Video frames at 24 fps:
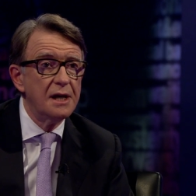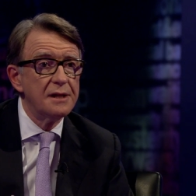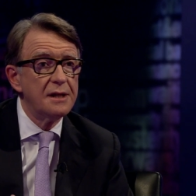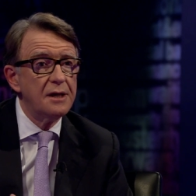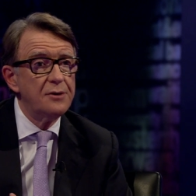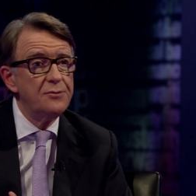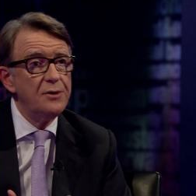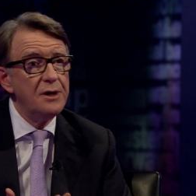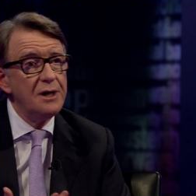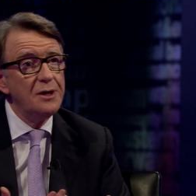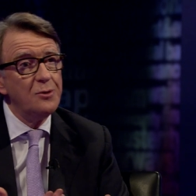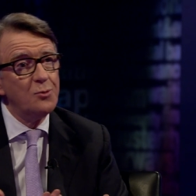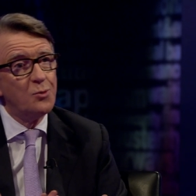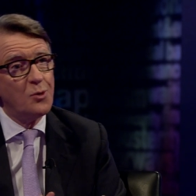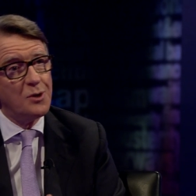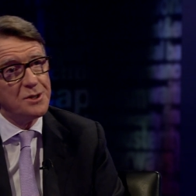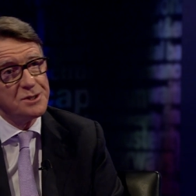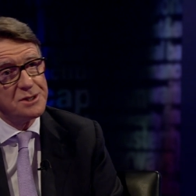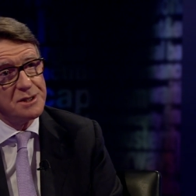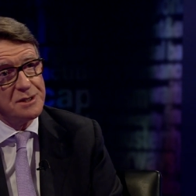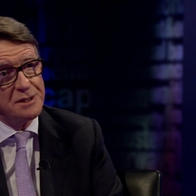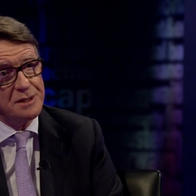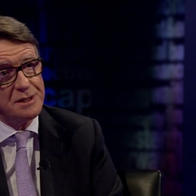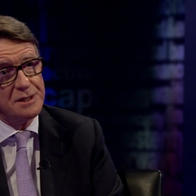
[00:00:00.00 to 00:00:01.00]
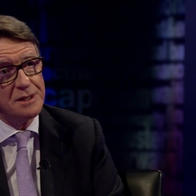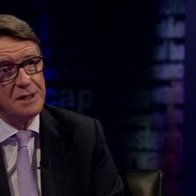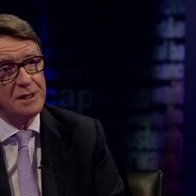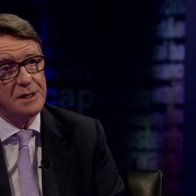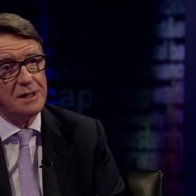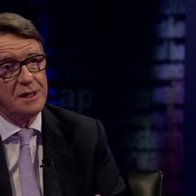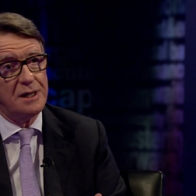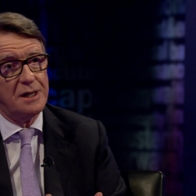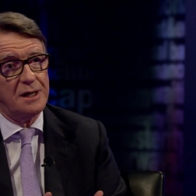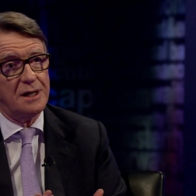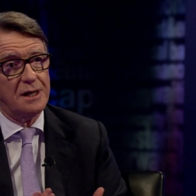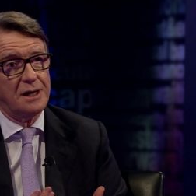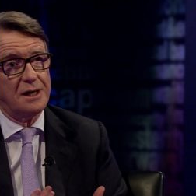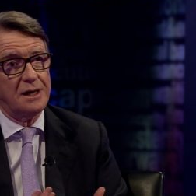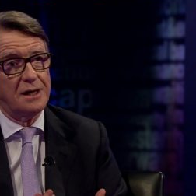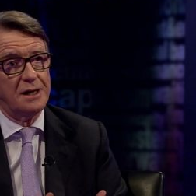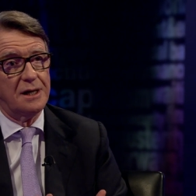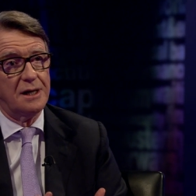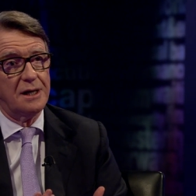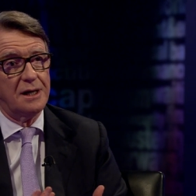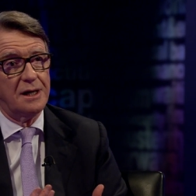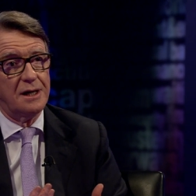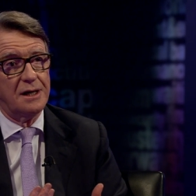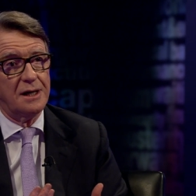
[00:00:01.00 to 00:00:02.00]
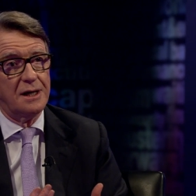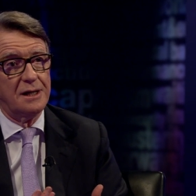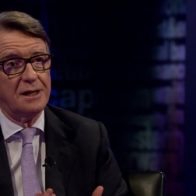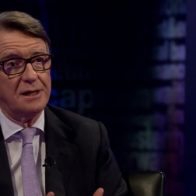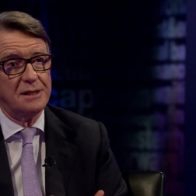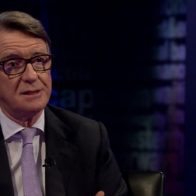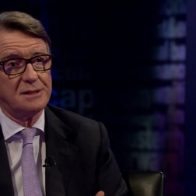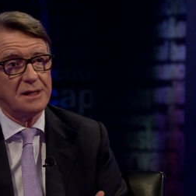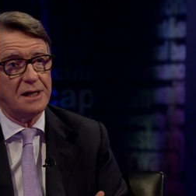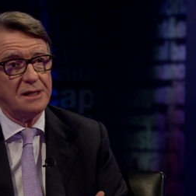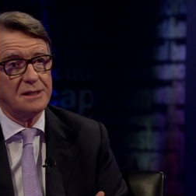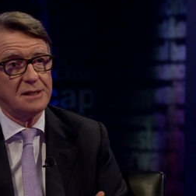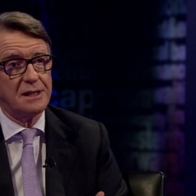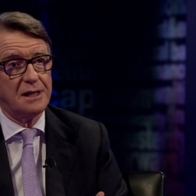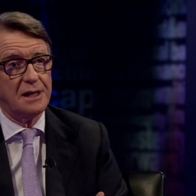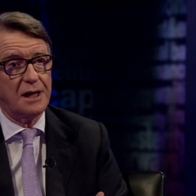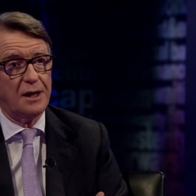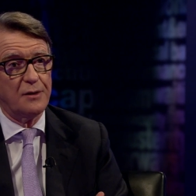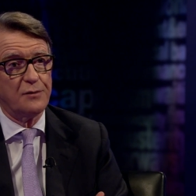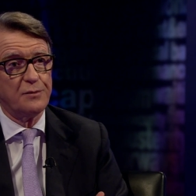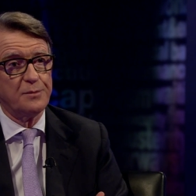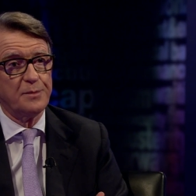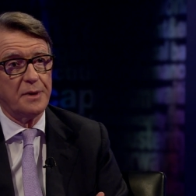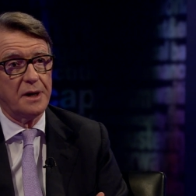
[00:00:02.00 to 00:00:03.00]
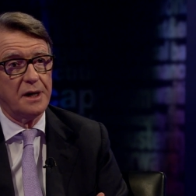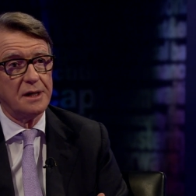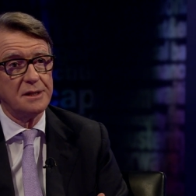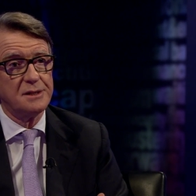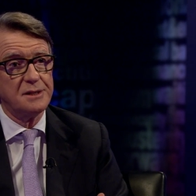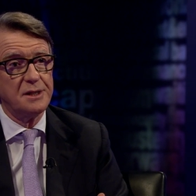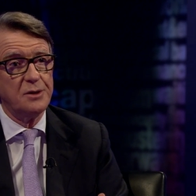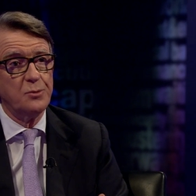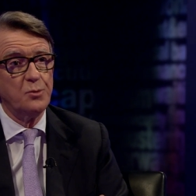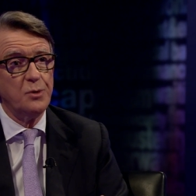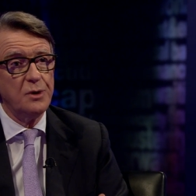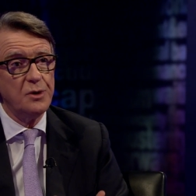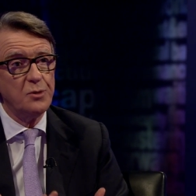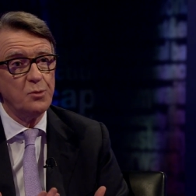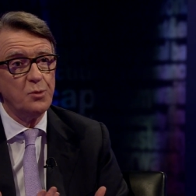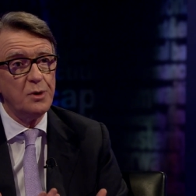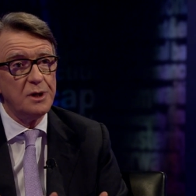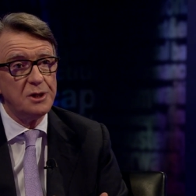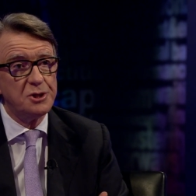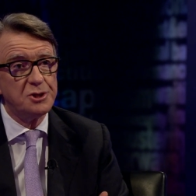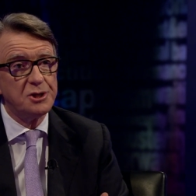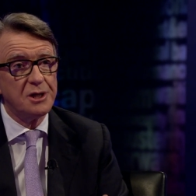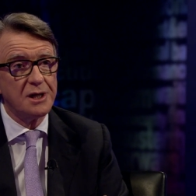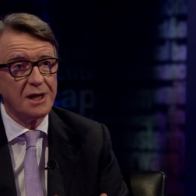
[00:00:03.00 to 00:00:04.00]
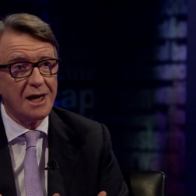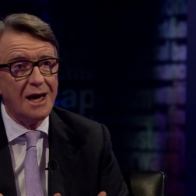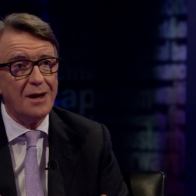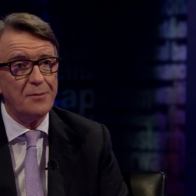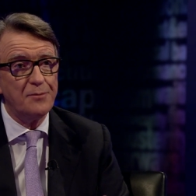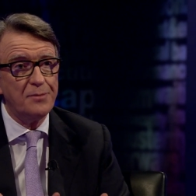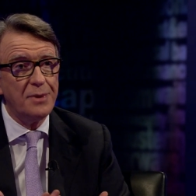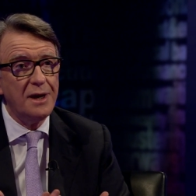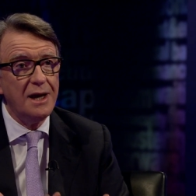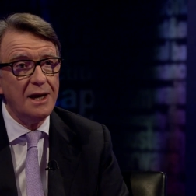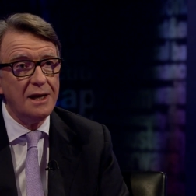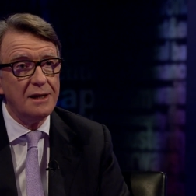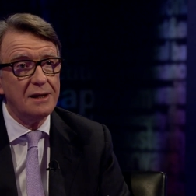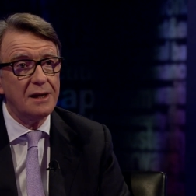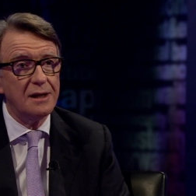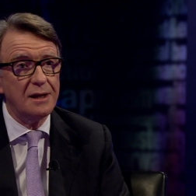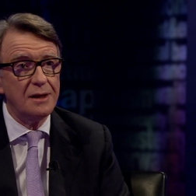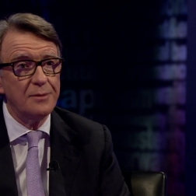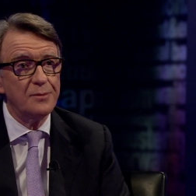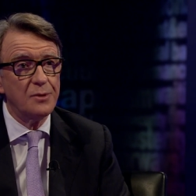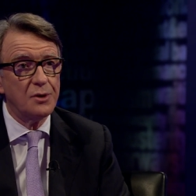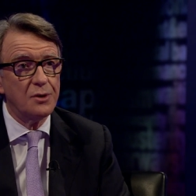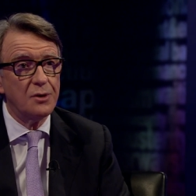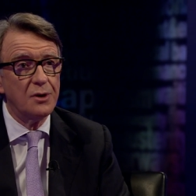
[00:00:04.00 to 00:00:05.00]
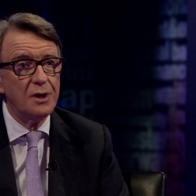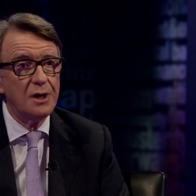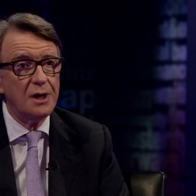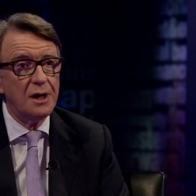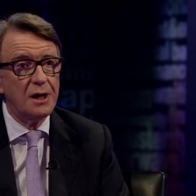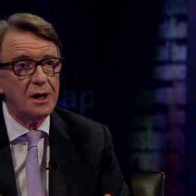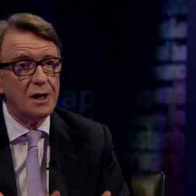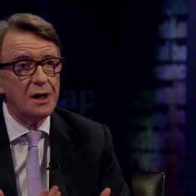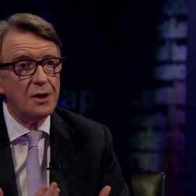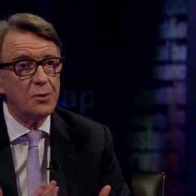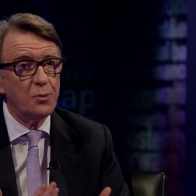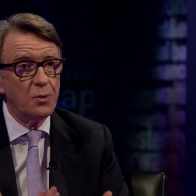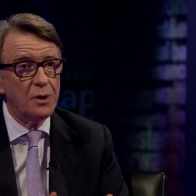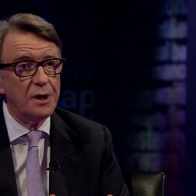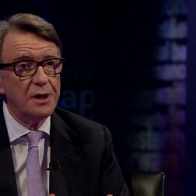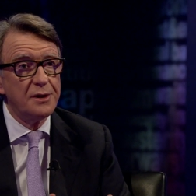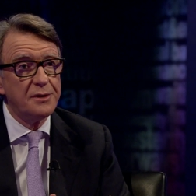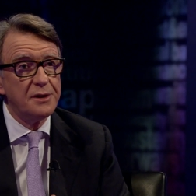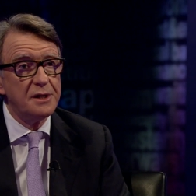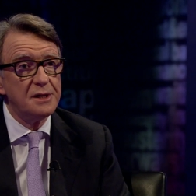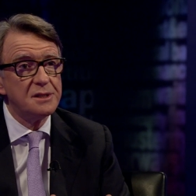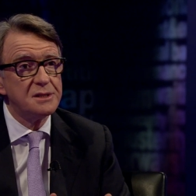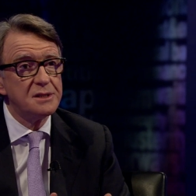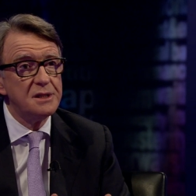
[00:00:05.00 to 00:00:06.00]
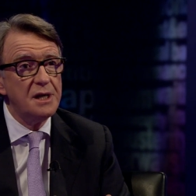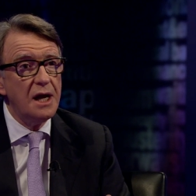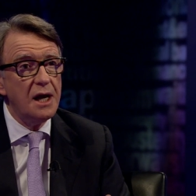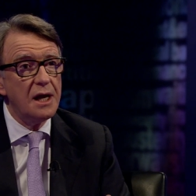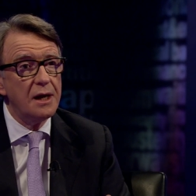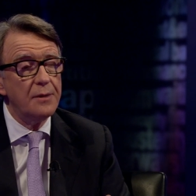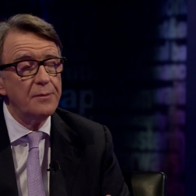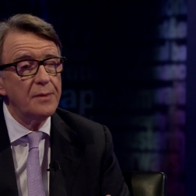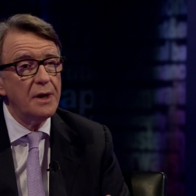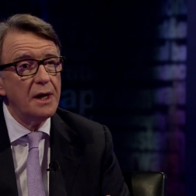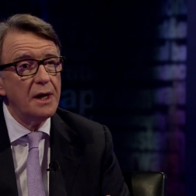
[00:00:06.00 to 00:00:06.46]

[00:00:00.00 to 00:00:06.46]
There really wasn't a centre-left party with which to campaign anymore, worth its name.